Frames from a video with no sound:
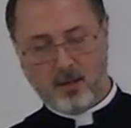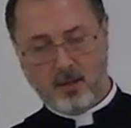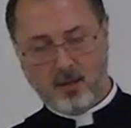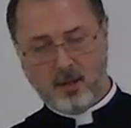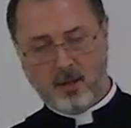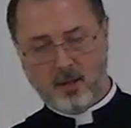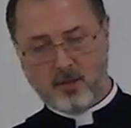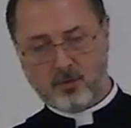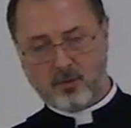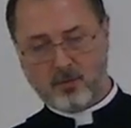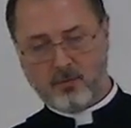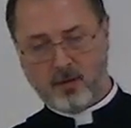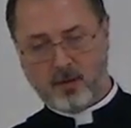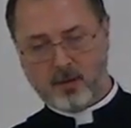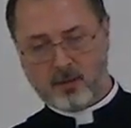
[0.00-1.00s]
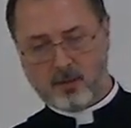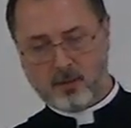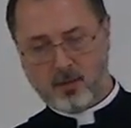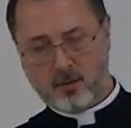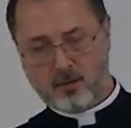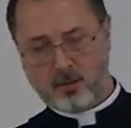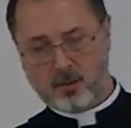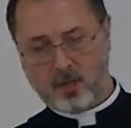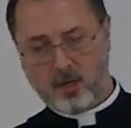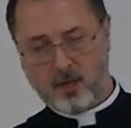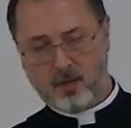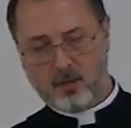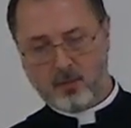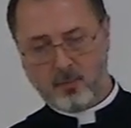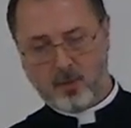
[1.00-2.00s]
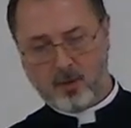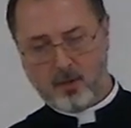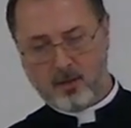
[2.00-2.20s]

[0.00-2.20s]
Let your face now shine